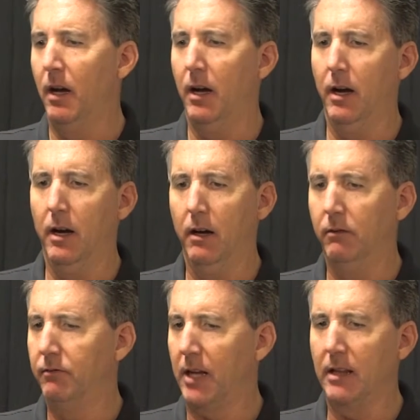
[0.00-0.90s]
Got
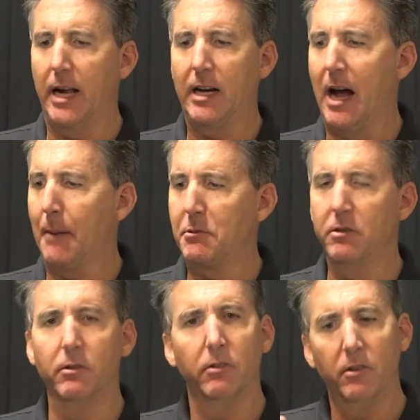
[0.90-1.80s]
a lot of
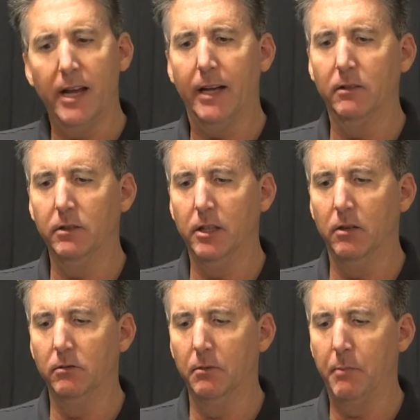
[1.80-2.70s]
options that,
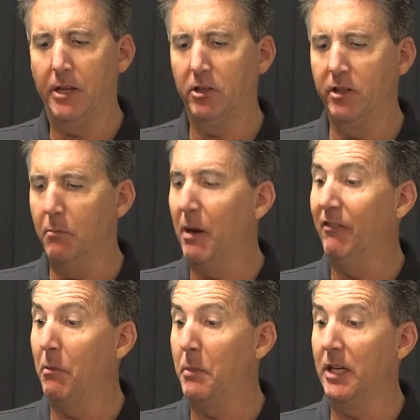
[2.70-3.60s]
basically
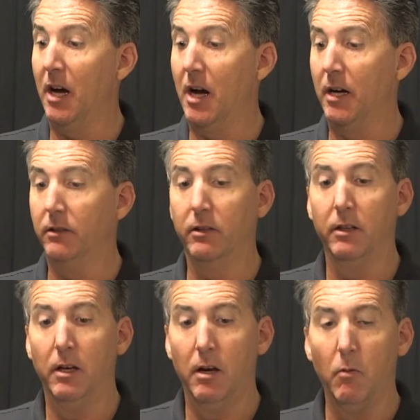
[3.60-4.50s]
above and beyond
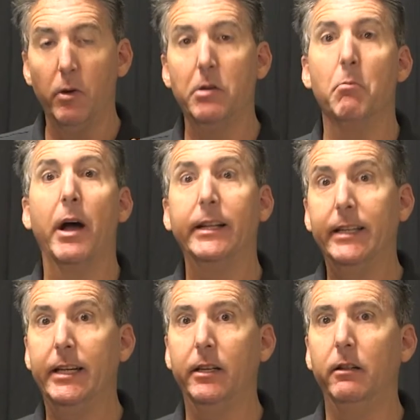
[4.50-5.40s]
what you might
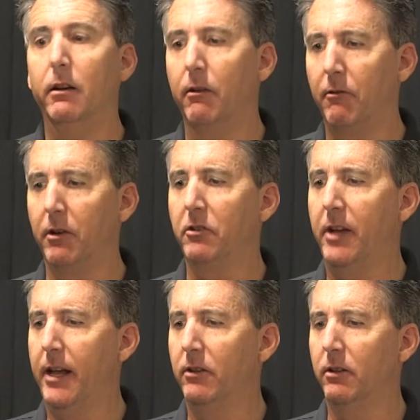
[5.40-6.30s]
need for a
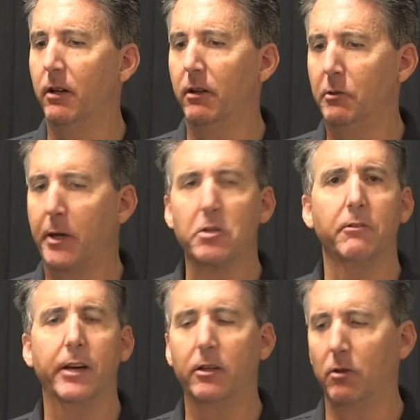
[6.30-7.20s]
standard special
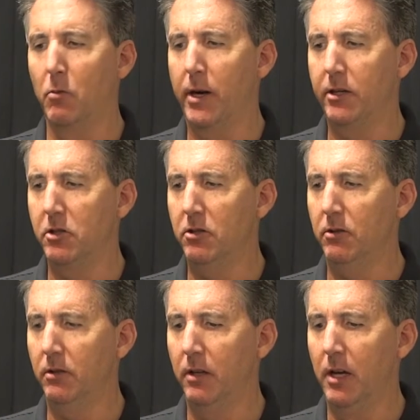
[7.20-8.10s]
event or wedding
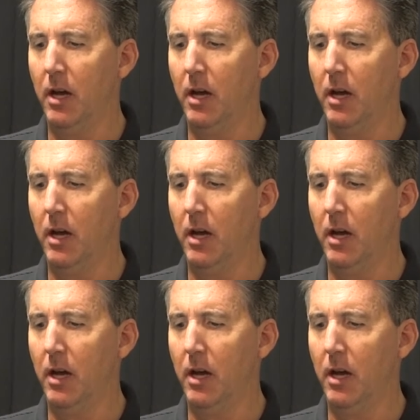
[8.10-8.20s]
shoot.